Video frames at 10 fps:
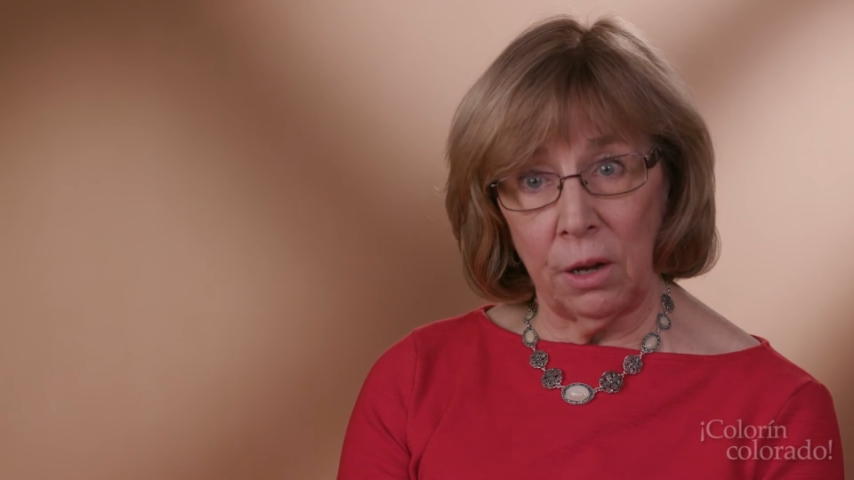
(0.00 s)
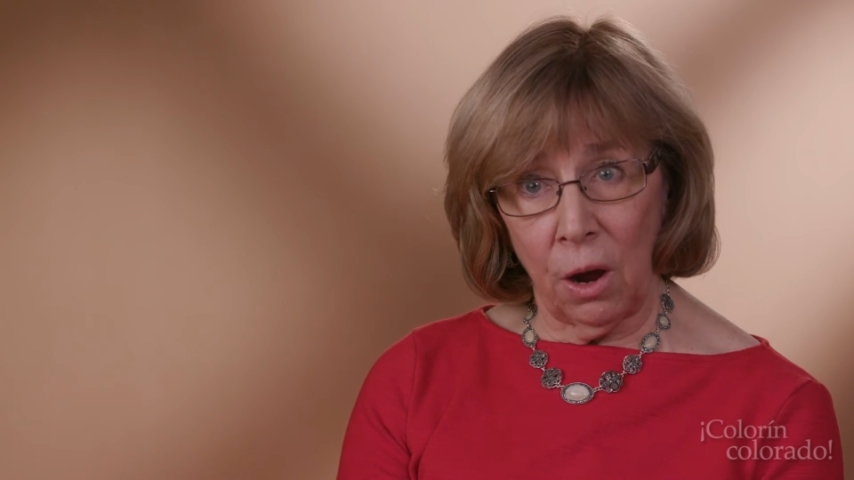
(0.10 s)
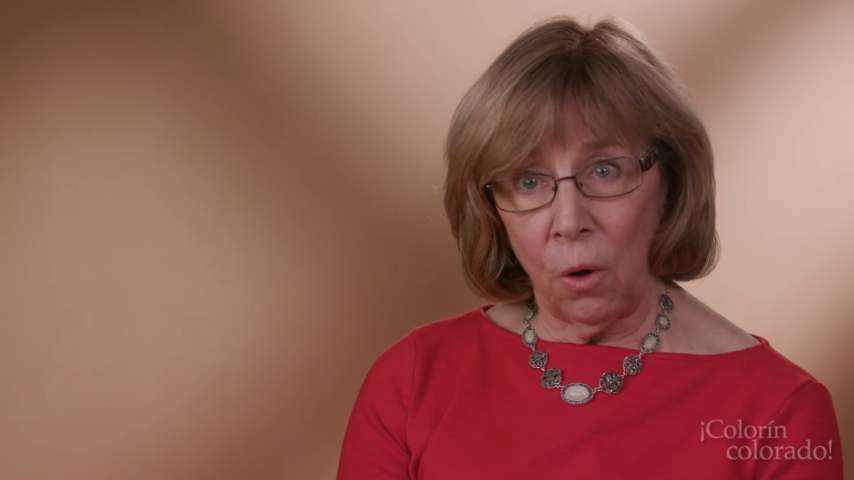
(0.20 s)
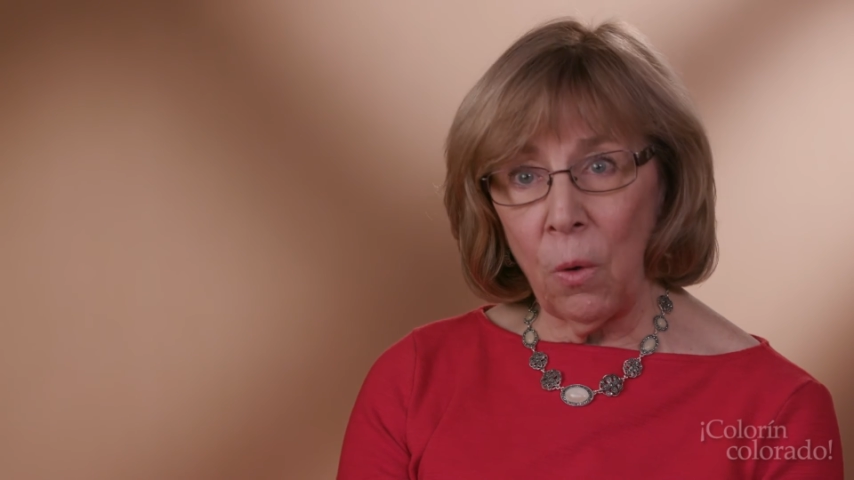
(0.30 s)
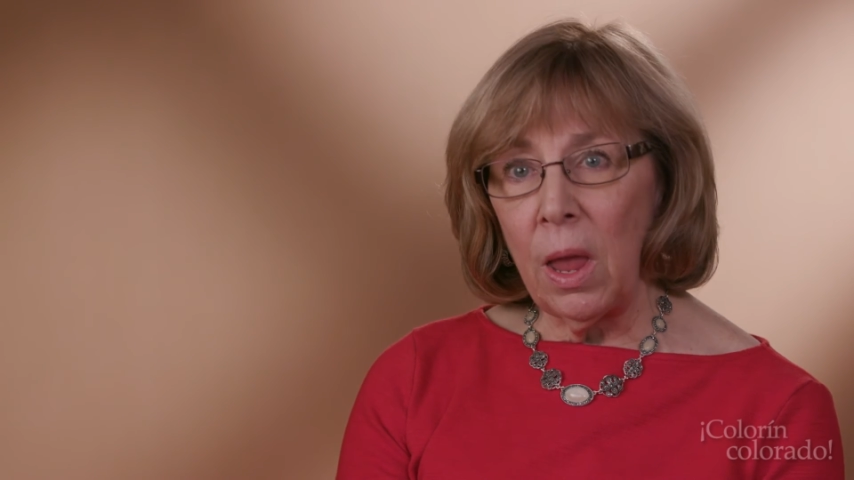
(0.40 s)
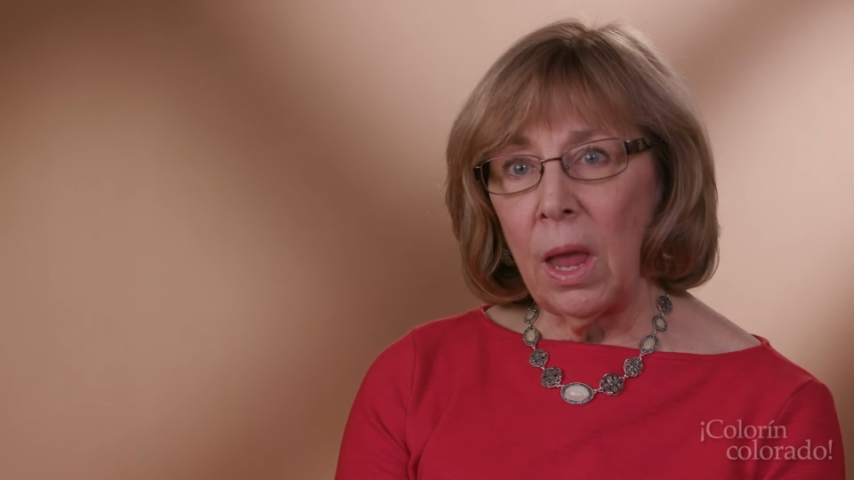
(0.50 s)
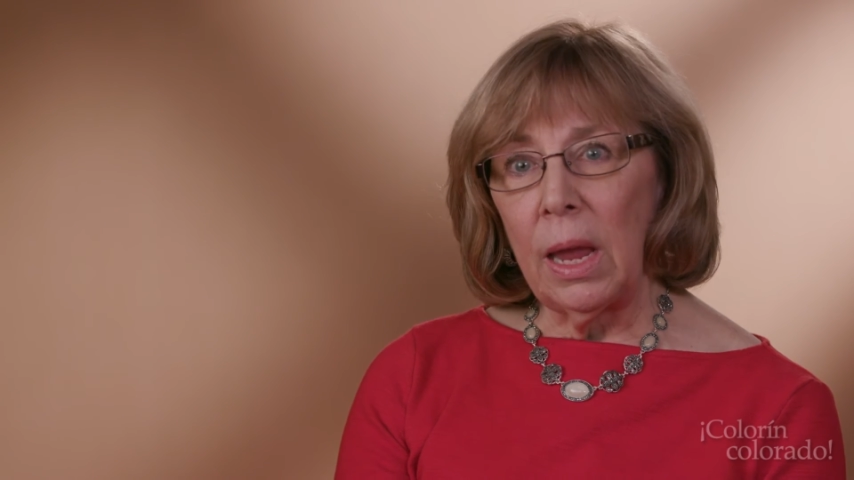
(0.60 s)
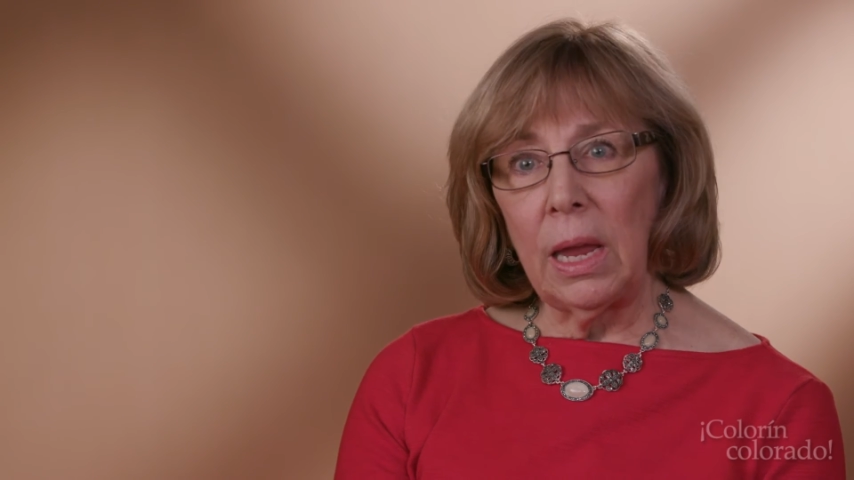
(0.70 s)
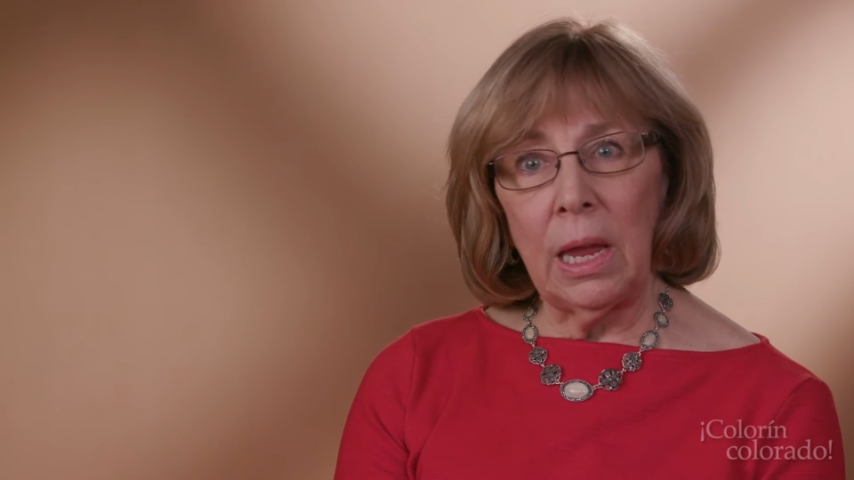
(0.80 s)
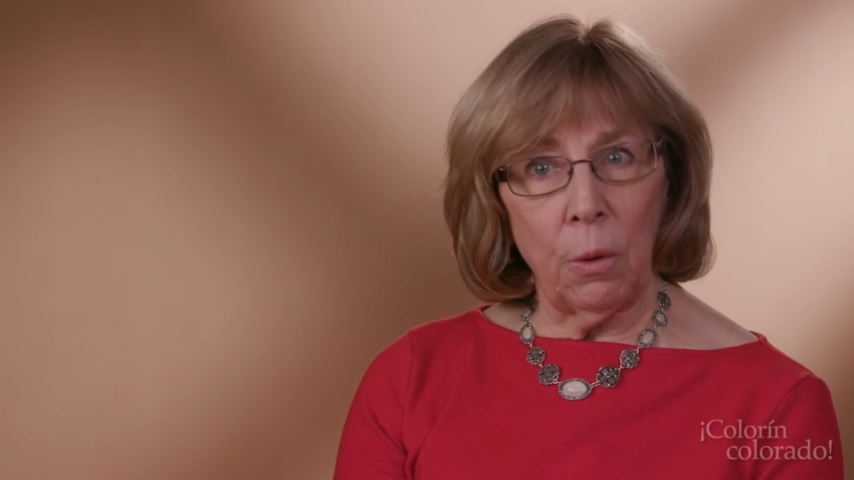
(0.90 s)
know
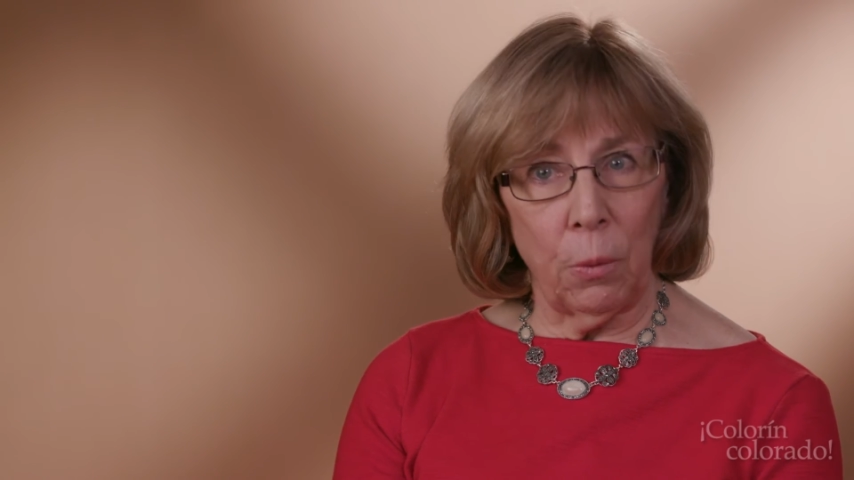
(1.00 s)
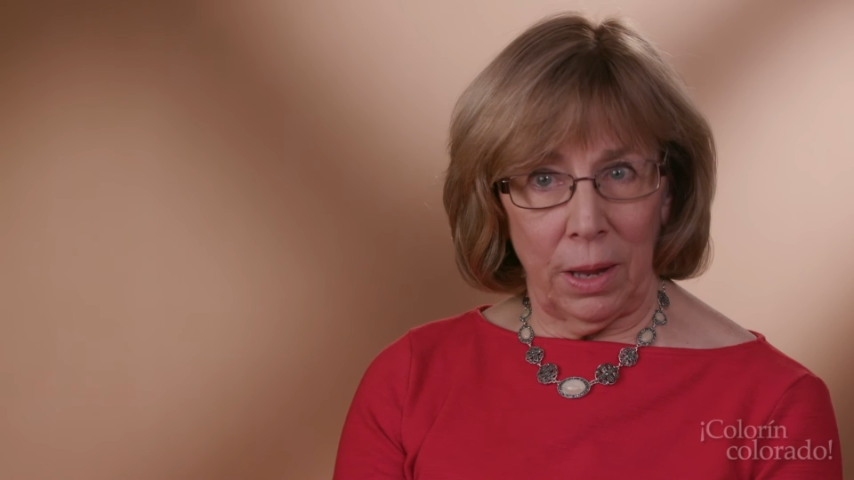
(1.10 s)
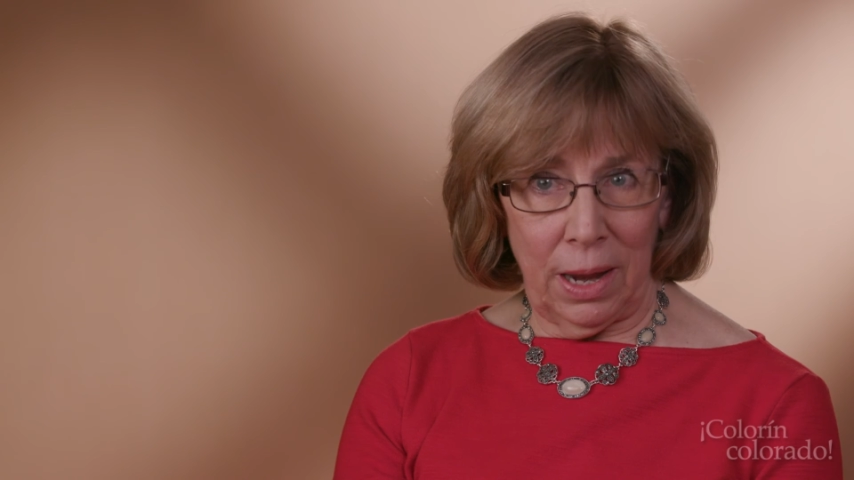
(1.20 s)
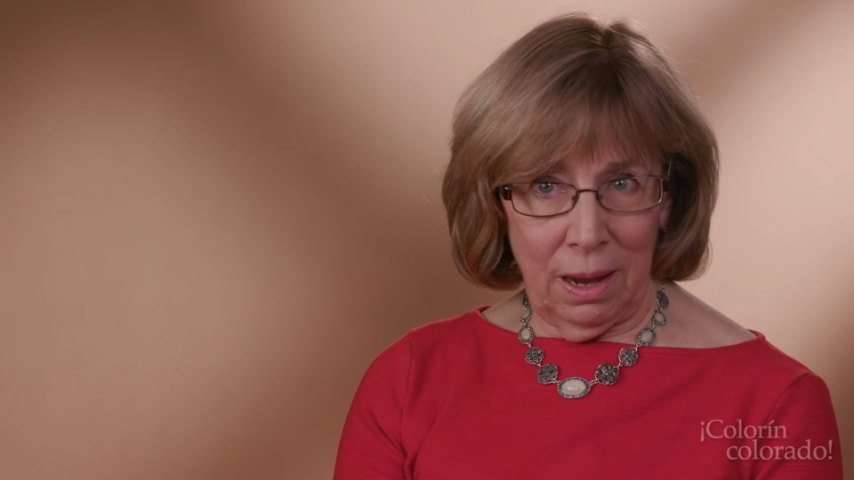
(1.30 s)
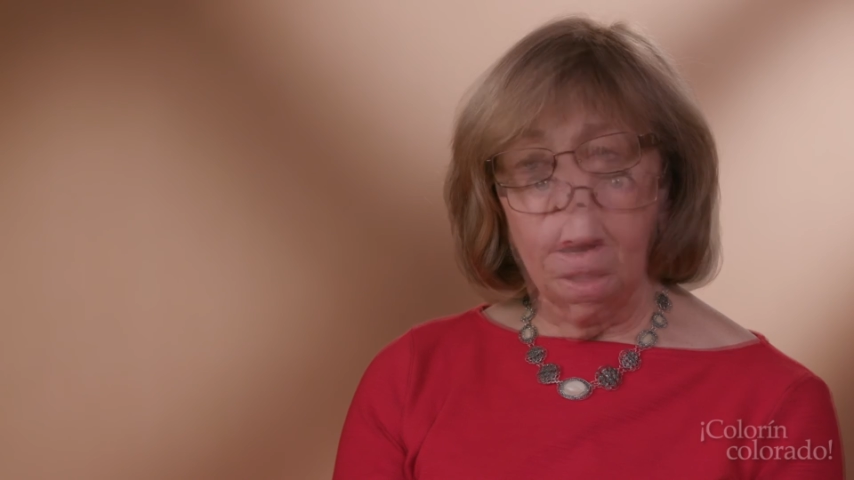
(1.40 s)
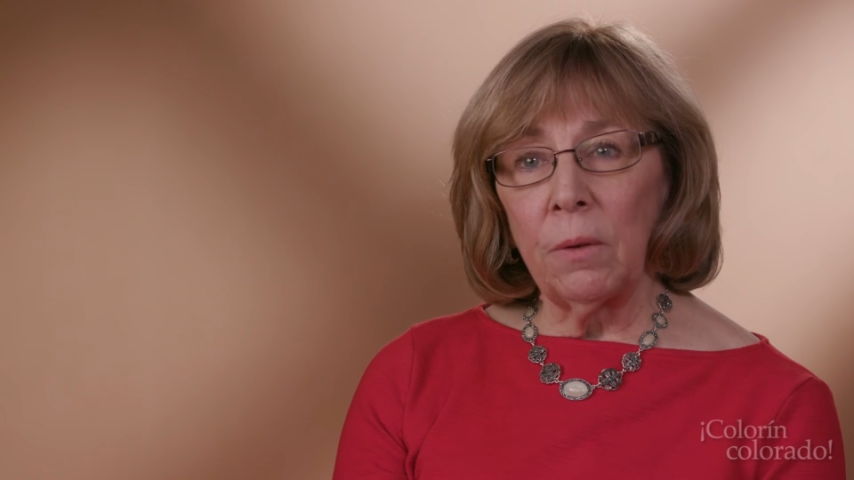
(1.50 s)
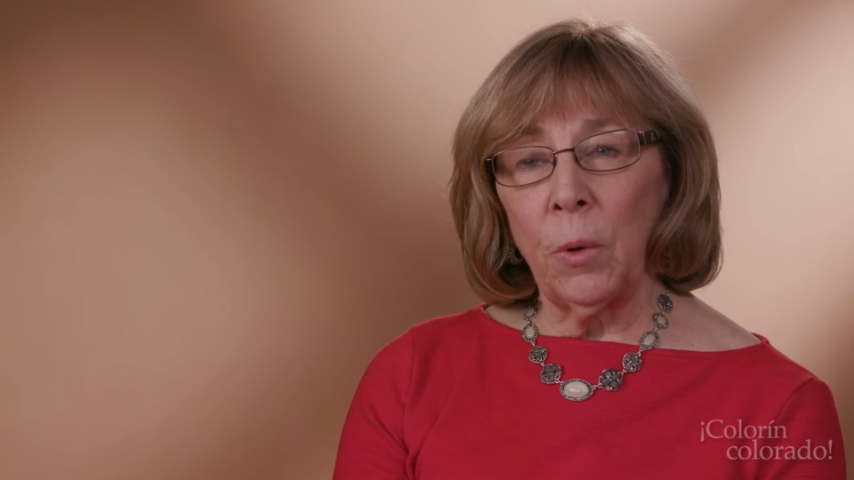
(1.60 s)
equally.